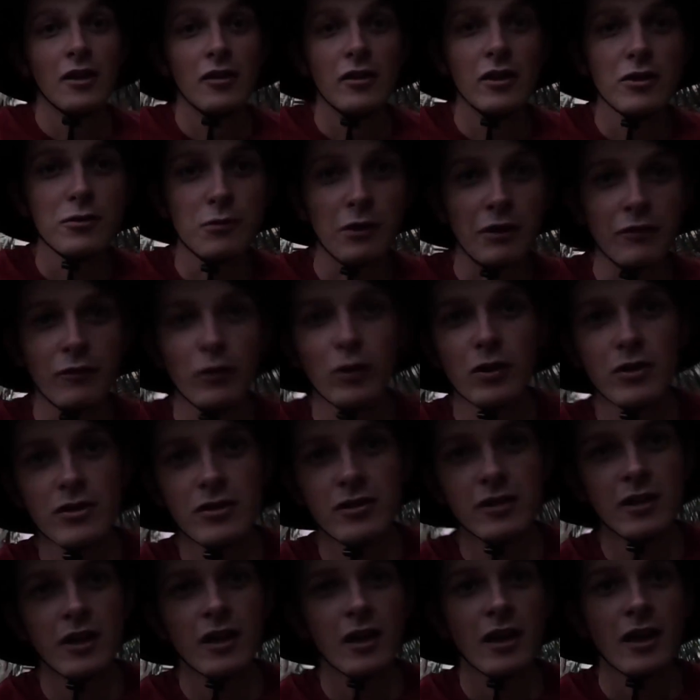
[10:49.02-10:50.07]
This
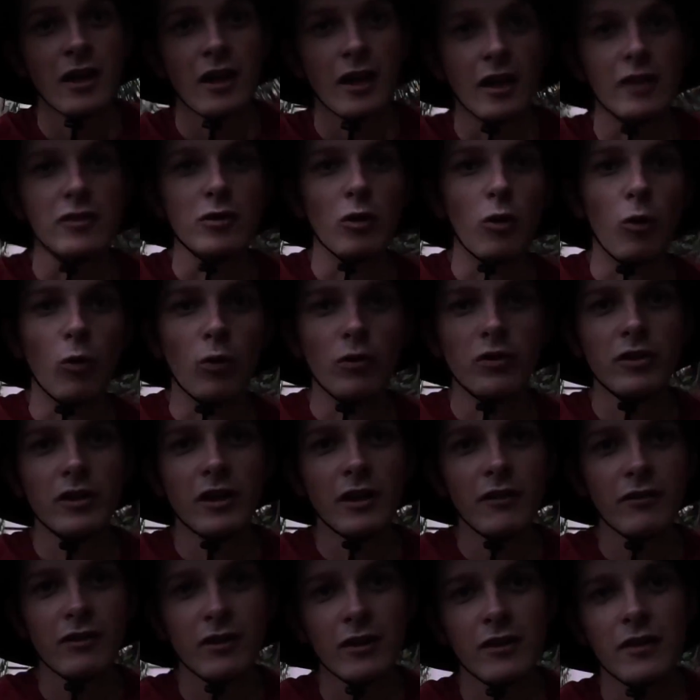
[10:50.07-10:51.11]
rainforest is old
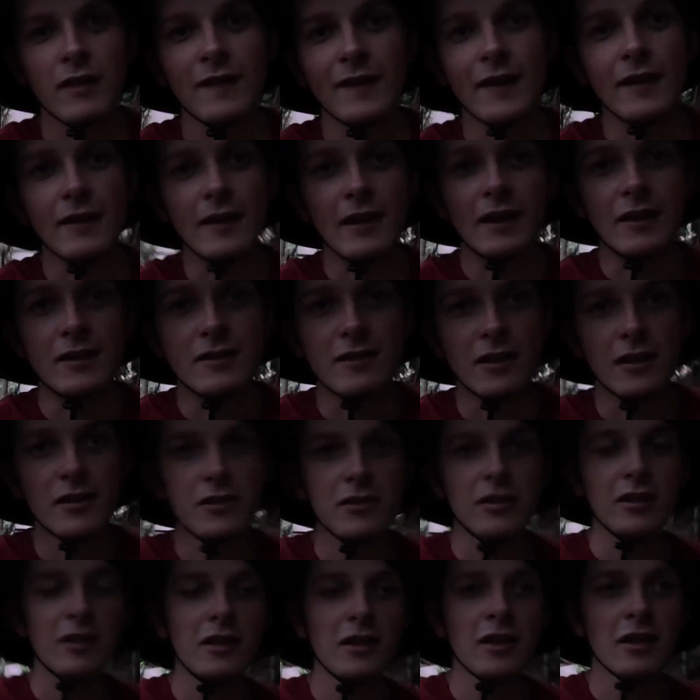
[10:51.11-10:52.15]
enough that it
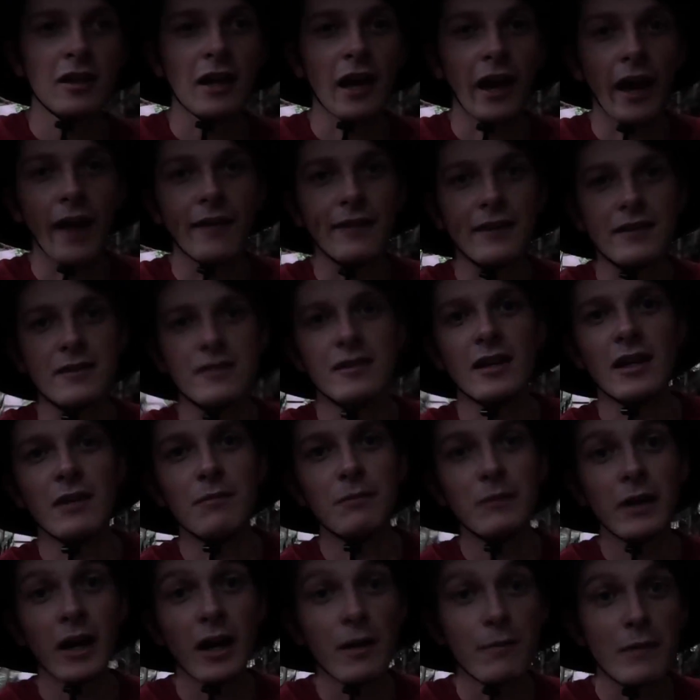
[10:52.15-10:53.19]
existed at the same
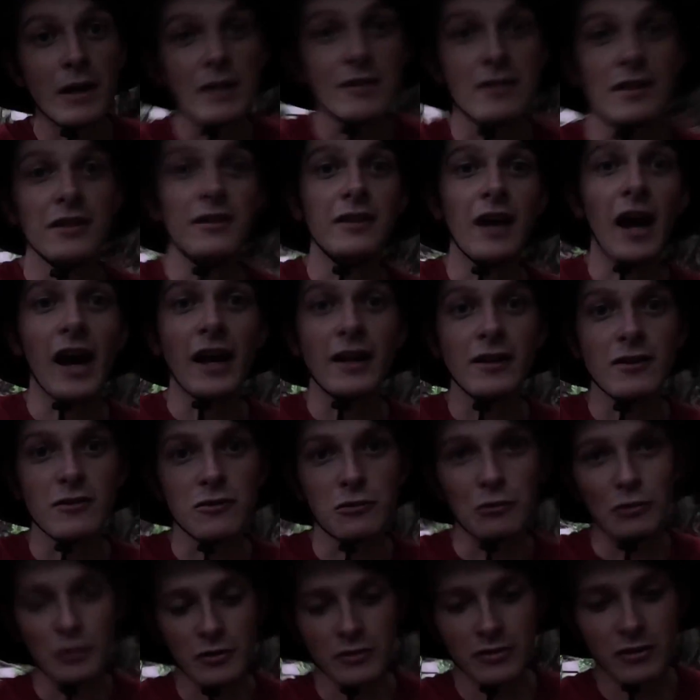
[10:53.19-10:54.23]
time as the
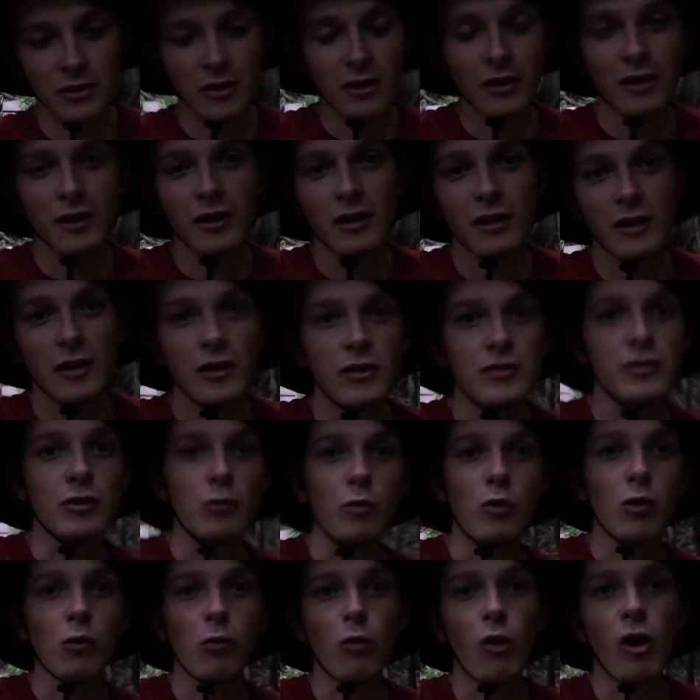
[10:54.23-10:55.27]
dinosaurs. So
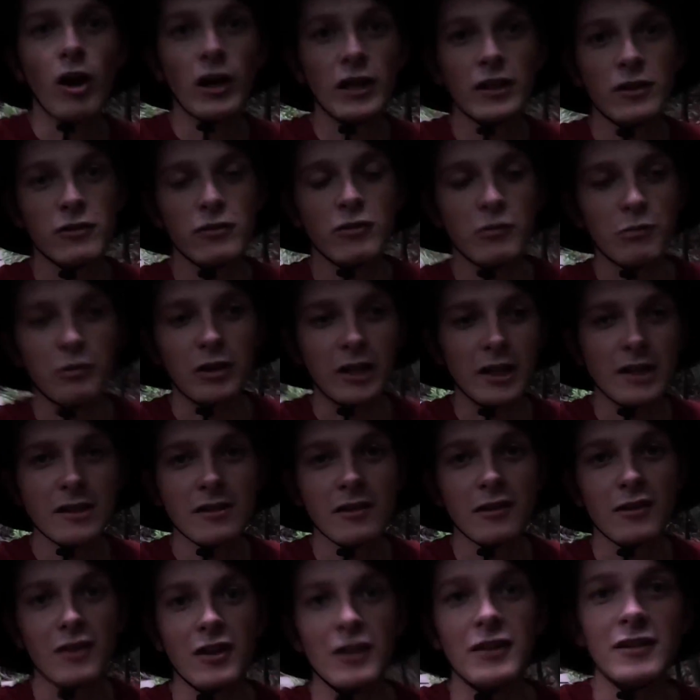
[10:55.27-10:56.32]
we're walking through a place
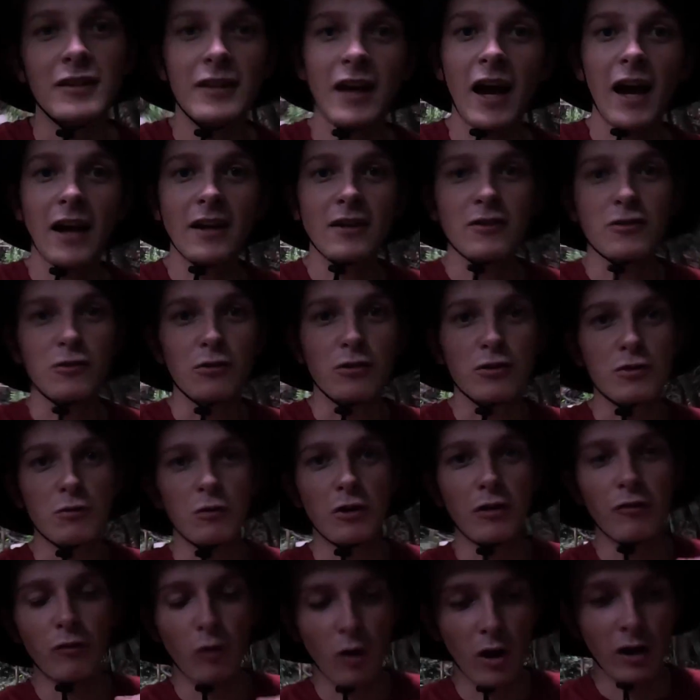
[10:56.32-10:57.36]
that dinosaurs would
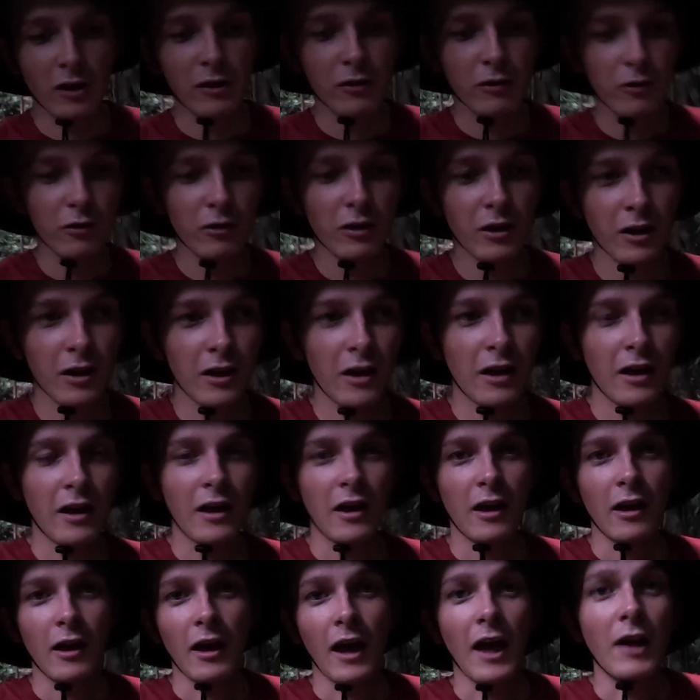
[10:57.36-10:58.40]
have walked through.
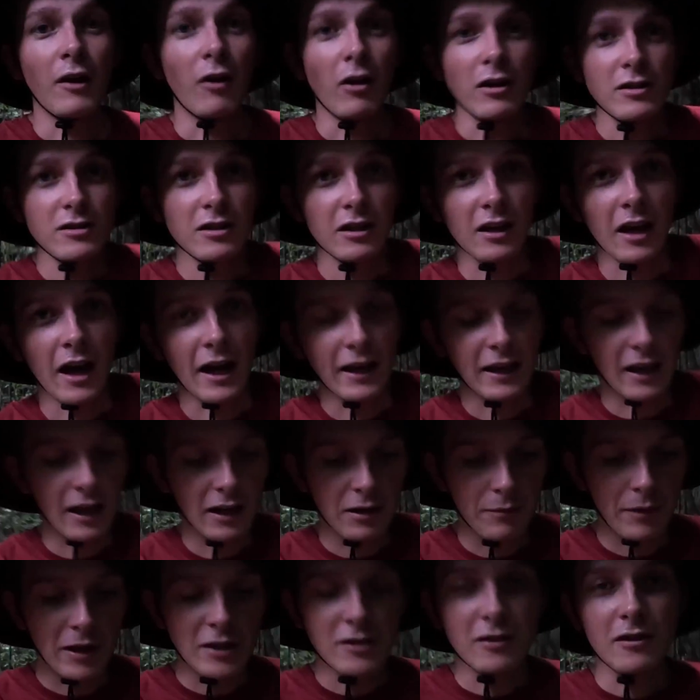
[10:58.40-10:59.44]
And honestly, I can't
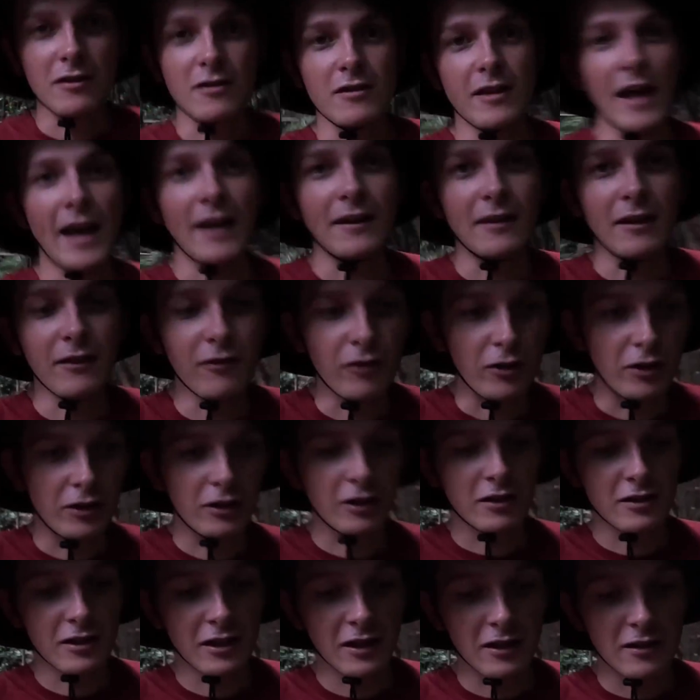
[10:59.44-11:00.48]
imagine it's that different
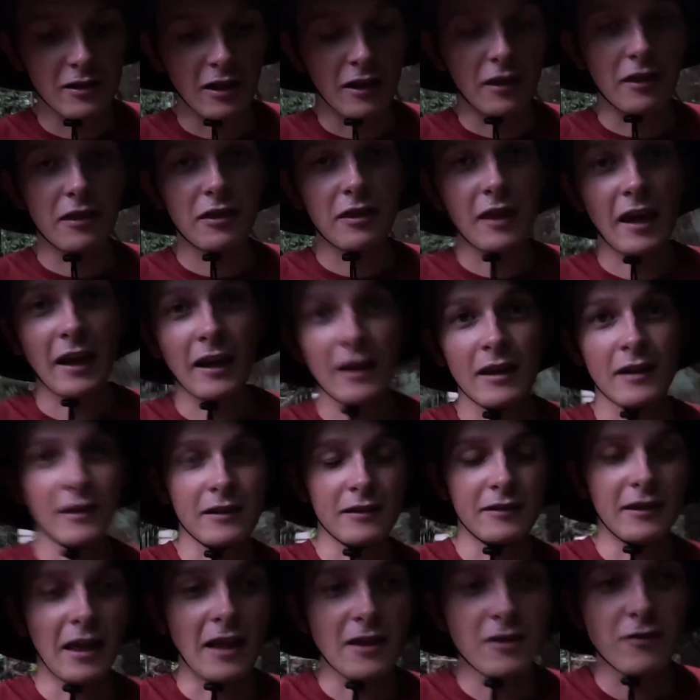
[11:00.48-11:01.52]
because it is a thick,
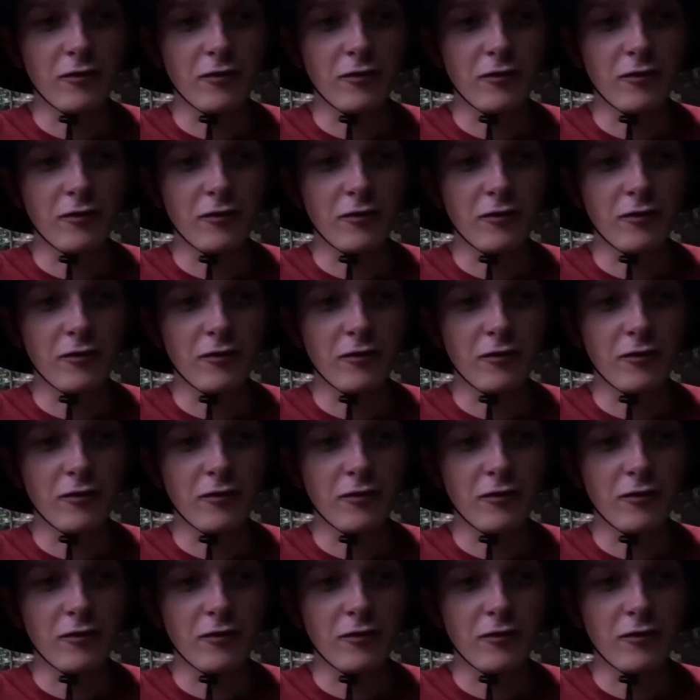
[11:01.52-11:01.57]
dense